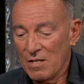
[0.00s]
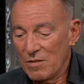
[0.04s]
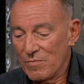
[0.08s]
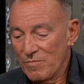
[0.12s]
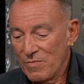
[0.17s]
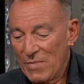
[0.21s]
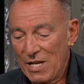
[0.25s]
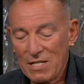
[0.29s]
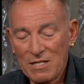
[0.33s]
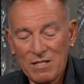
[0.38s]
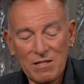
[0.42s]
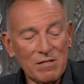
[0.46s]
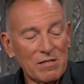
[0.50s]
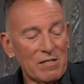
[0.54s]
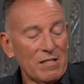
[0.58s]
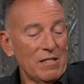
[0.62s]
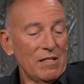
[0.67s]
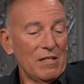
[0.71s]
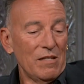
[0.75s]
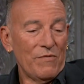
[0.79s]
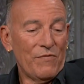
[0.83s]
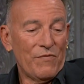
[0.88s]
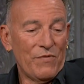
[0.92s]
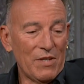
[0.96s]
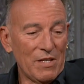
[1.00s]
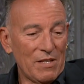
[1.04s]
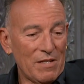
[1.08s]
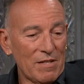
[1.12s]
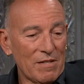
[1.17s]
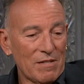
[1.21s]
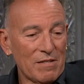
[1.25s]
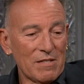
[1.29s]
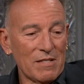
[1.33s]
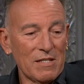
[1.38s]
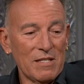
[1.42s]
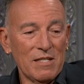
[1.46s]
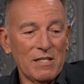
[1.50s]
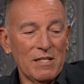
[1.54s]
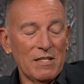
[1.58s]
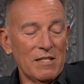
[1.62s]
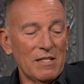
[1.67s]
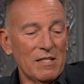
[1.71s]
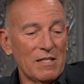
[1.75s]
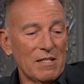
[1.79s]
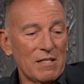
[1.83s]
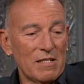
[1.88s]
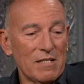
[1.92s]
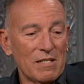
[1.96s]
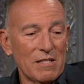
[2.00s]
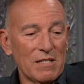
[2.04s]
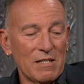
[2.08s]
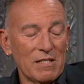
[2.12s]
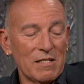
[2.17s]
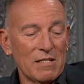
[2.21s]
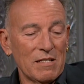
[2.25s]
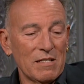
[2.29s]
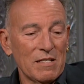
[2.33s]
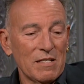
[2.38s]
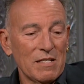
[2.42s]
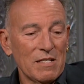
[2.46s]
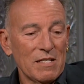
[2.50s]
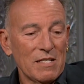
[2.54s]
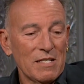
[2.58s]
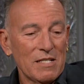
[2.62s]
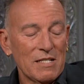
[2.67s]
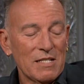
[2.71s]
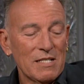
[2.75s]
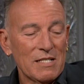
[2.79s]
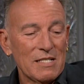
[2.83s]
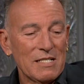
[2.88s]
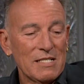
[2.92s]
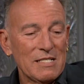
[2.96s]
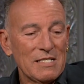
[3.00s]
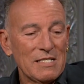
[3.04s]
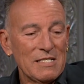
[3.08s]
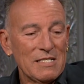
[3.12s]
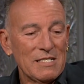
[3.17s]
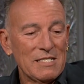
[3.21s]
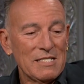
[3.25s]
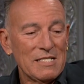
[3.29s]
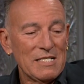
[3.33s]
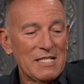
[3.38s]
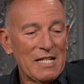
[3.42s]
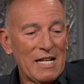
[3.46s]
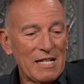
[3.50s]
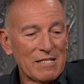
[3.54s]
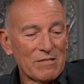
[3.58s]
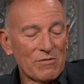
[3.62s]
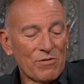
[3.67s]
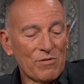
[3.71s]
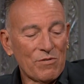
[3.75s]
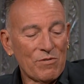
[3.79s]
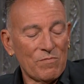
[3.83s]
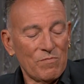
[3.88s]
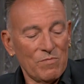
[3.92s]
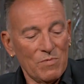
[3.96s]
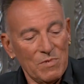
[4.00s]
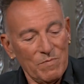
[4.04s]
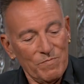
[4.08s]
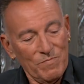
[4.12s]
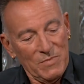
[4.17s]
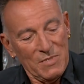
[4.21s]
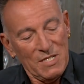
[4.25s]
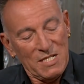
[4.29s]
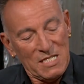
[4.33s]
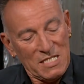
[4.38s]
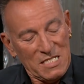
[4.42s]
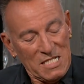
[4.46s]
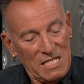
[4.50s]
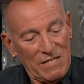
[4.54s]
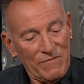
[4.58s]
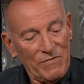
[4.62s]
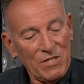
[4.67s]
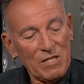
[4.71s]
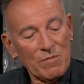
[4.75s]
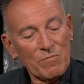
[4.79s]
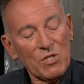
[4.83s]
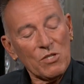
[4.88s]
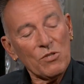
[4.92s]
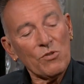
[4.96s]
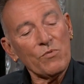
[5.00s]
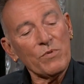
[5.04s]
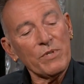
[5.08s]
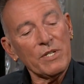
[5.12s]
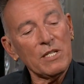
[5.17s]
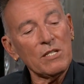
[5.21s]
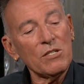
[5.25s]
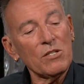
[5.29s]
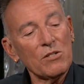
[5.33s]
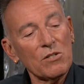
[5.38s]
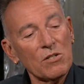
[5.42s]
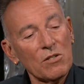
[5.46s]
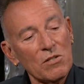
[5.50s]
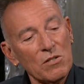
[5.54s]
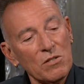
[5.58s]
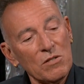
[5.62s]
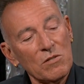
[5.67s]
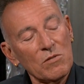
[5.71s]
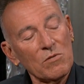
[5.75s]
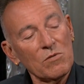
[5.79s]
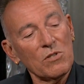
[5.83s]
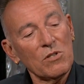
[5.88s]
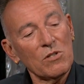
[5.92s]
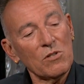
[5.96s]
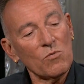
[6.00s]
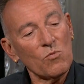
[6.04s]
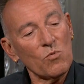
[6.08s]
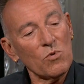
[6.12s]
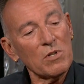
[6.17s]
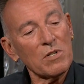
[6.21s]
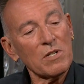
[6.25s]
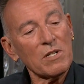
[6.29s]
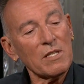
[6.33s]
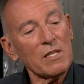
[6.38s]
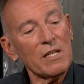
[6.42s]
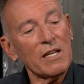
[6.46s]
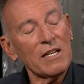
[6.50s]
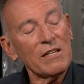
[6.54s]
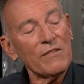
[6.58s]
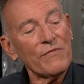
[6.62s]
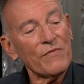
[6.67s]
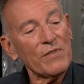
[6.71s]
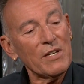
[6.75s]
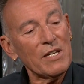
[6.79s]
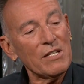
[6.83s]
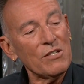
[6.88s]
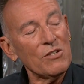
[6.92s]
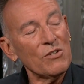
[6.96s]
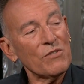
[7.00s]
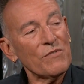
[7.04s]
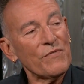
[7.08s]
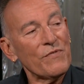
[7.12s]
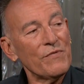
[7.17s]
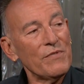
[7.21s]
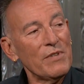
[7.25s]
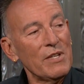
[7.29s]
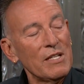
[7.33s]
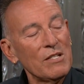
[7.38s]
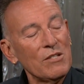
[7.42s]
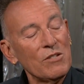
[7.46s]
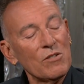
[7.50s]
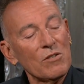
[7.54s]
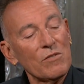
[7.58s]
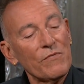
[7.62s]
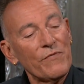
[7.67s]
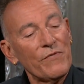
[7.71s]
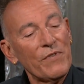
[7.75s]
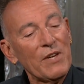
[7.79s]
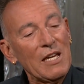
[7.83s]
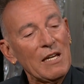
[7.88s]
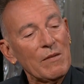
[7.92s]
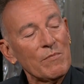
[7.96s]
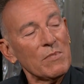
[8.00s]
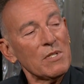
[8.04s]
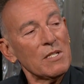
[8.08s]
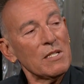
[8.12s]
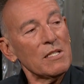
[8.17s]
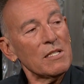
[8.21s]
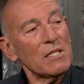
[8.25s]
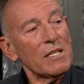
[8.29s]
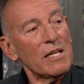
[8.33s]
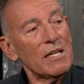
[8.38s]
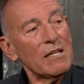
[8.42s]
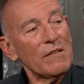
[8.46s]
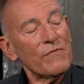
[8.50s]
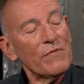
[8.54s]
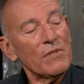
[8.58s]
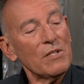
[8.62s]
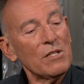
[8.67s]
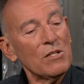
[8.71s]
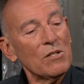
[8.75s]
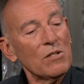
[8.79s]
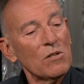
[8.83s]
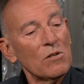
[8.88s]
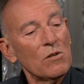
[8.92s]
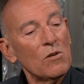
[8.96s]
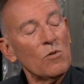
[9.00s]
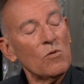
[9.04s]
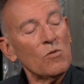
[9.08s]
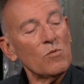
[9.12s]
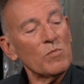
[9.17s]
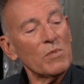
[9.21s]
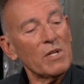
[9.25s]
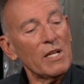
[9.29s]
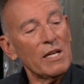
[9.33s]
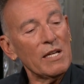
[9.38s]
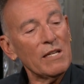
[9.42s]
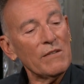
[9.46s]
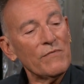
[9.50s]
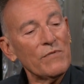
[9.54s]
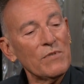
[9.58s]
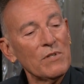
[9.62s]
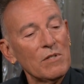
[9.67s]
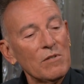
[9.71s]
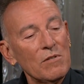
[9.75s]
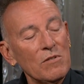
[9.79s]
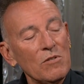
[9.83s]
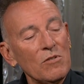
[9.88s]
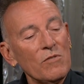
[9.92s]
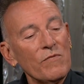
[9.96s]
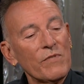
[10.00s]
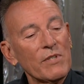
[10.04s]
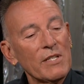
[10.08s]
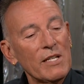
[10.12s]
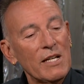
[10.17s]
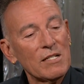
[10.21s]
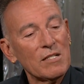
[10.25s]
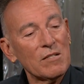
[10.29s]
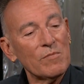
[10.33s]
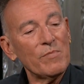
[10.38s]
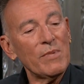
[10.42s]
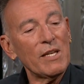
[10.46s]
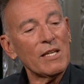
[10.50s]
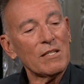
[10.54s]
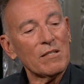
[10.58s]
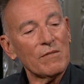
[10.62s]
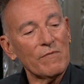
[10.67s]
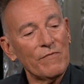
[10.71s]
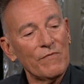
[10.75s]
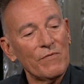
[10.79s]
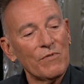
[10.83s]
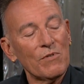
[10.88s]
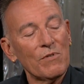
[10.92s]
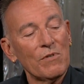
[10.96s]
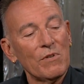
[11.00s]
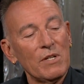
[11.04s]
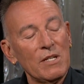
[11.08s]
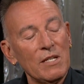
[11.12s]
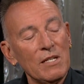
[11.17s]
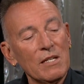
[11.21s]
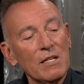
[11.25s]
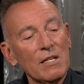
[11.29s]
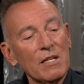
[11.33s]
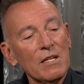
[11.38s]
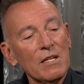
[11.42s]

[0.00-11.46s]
mentally, physically, uh, not cleaving between your your work life and your and your family life and your home life. You know, you've got to make some very